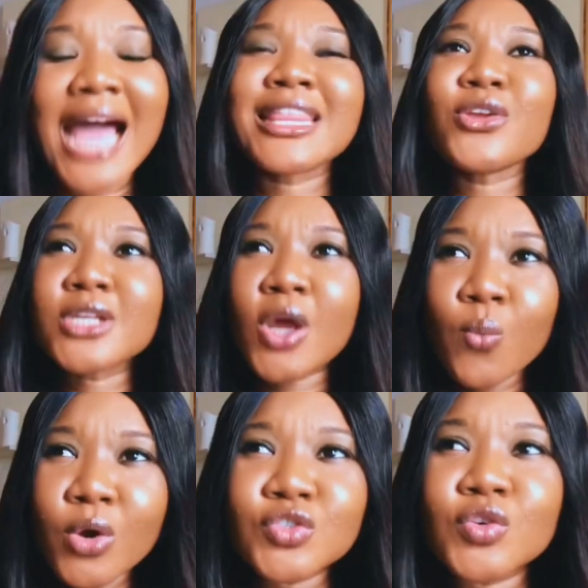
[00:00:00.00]
and then you're
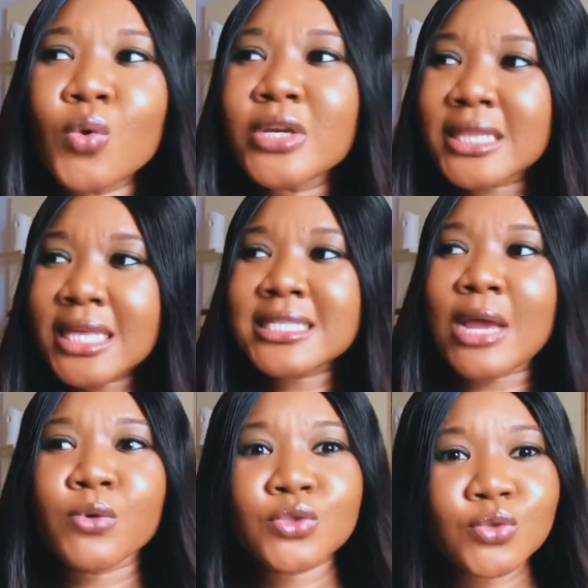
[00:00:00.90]
now wondering, oh, the
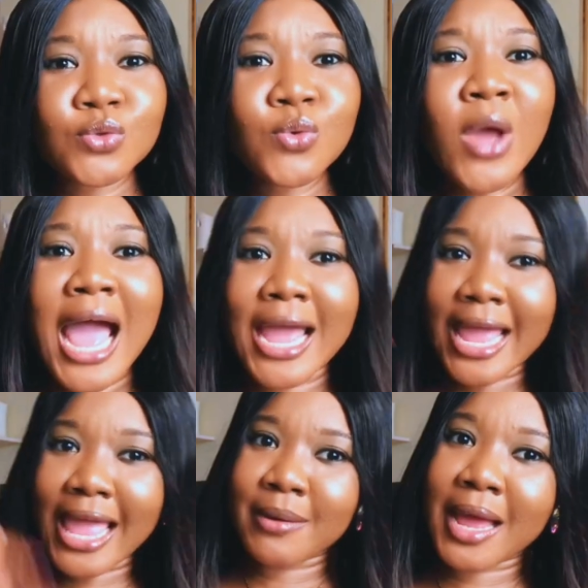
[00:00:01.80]
things I want to do,
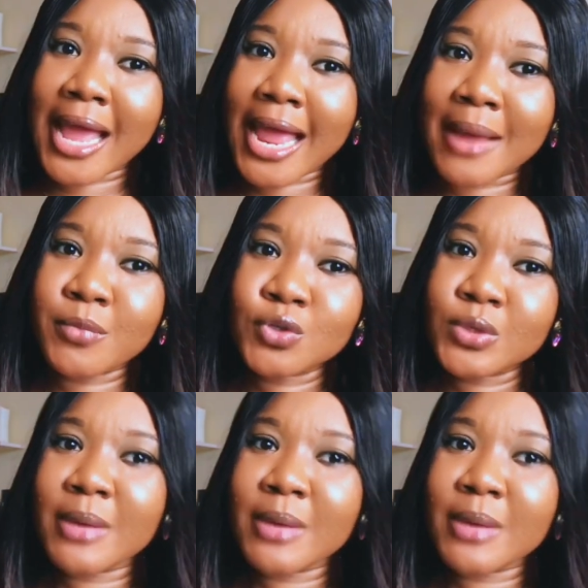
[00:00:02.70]
I, I I'm not